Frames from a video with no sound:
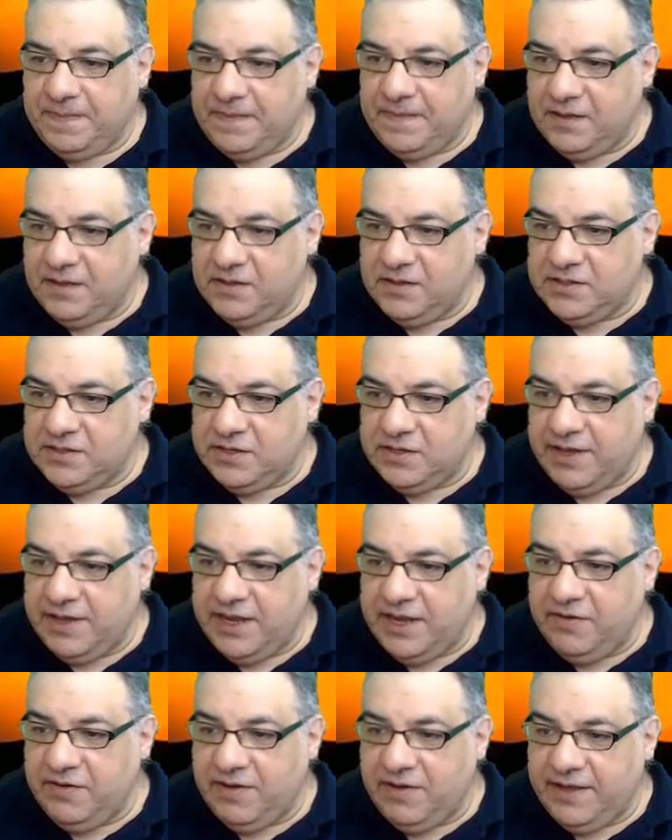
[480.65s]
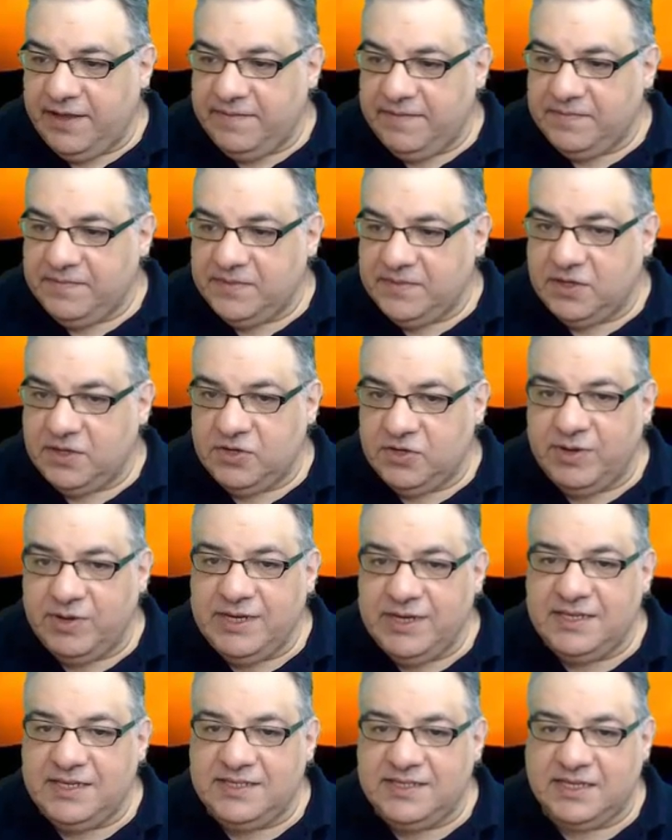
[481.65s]
So anyway, so queen
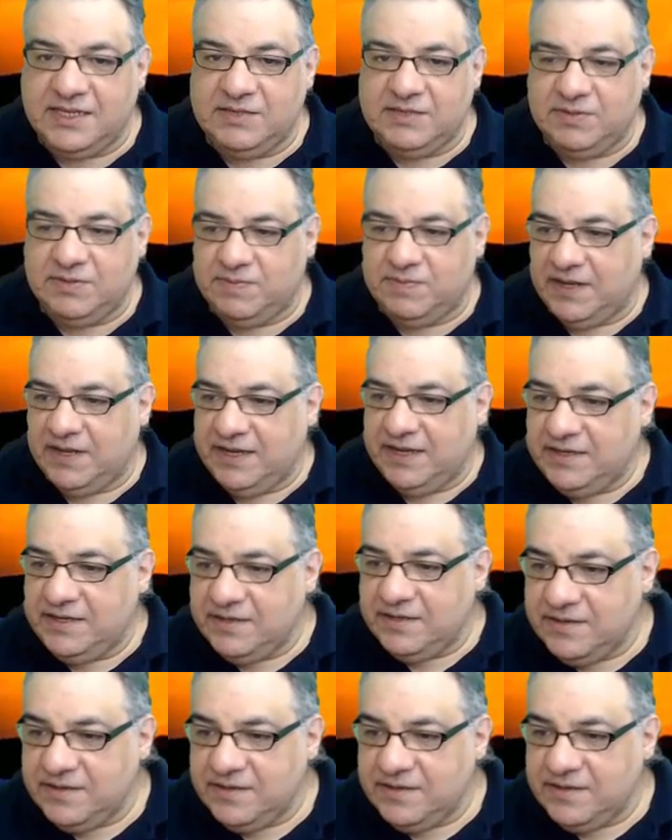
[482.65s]
d six was played,